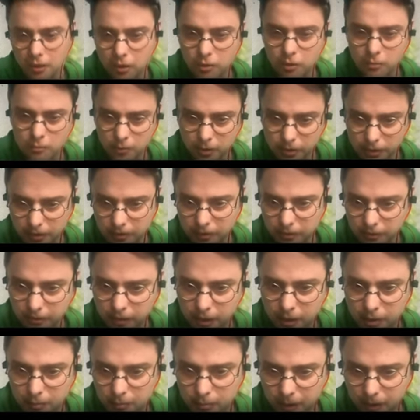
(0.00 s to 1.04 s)
like, oh, I'm running
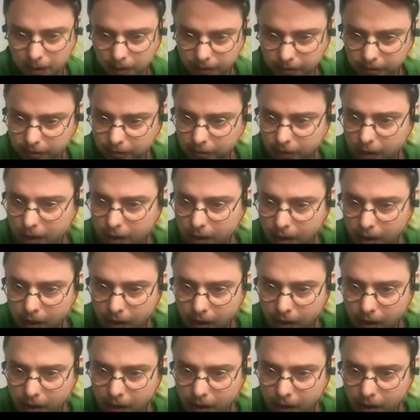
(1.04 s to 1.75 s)
the sandbox.